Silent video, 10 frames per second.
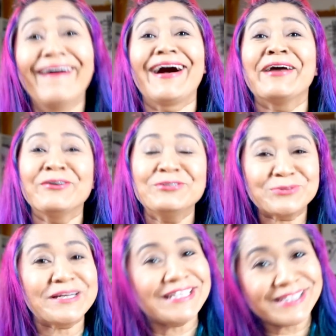I don't
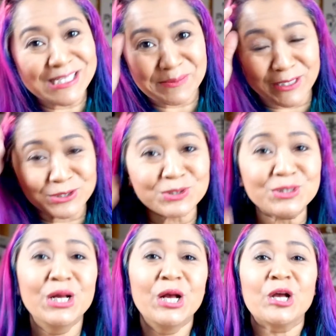do anything
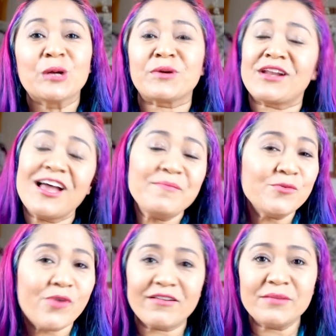special, but I have
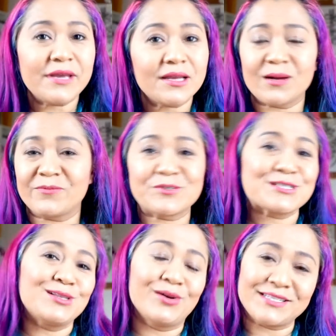been wearing makeup for
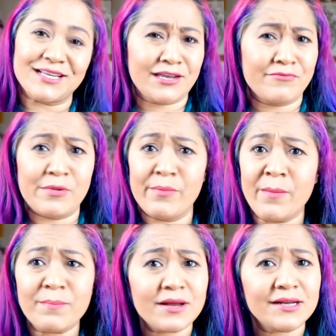as long as I can
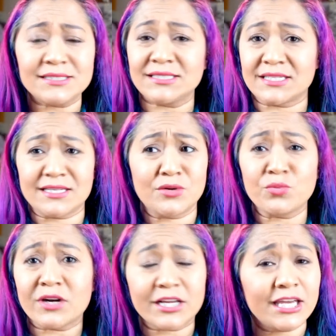remember, since I started
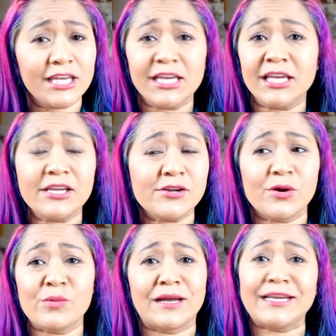working, in
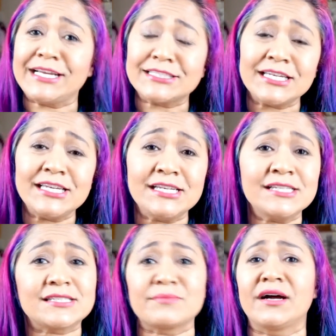my late
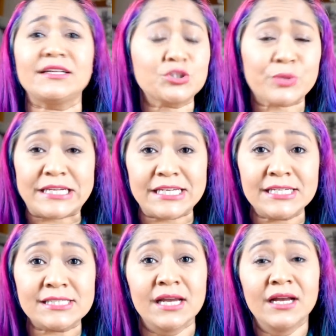teens, in my early
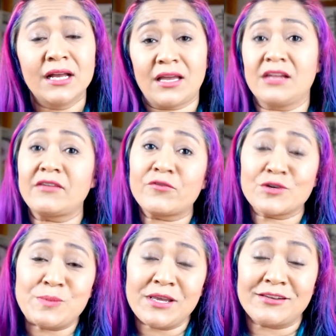20s, and of course
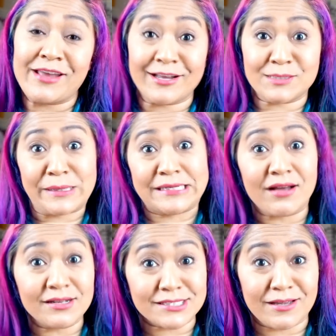being an ex-belly
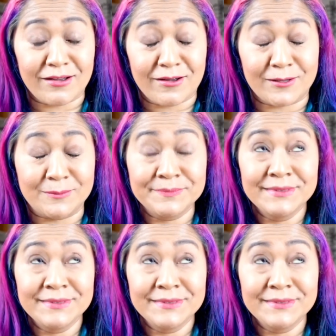dancer,